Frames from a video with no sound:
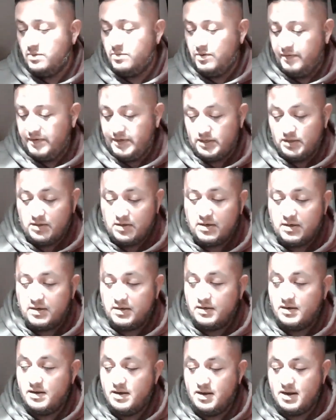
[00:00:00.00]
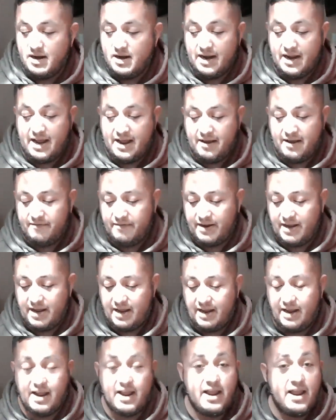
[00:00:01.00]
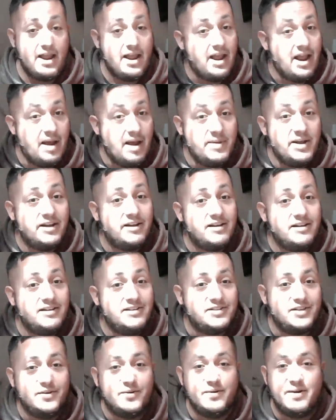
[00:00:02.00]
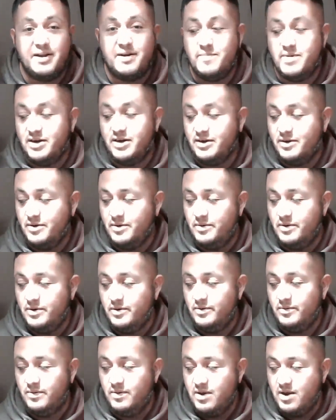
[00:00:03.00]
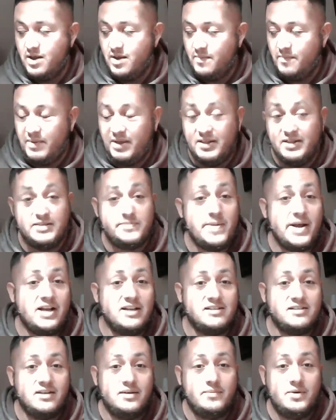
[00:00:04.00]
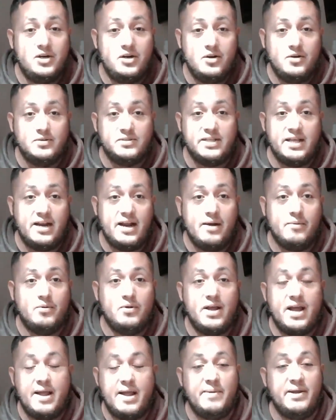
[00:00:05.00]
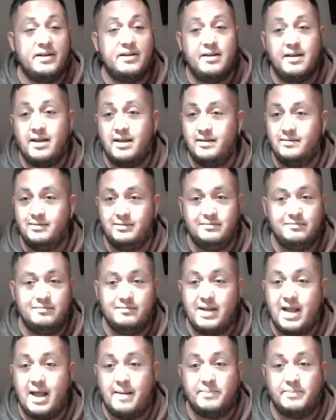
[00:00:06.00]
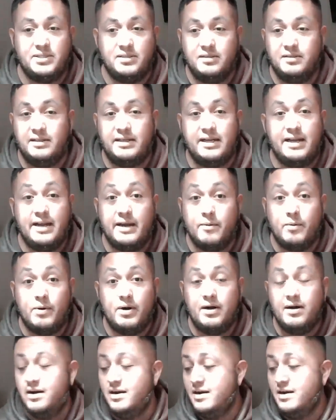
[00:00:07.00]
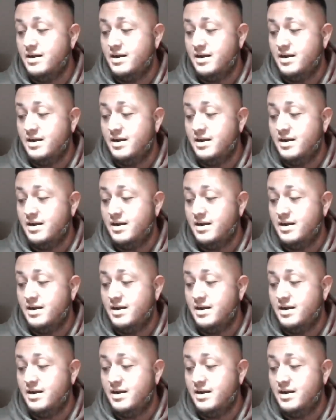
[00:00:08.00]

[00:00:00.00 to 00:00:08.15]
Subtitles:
Moving along, I have a hammock. So anybody who knew me this past summer knows that I will hammock absolutely anywhere.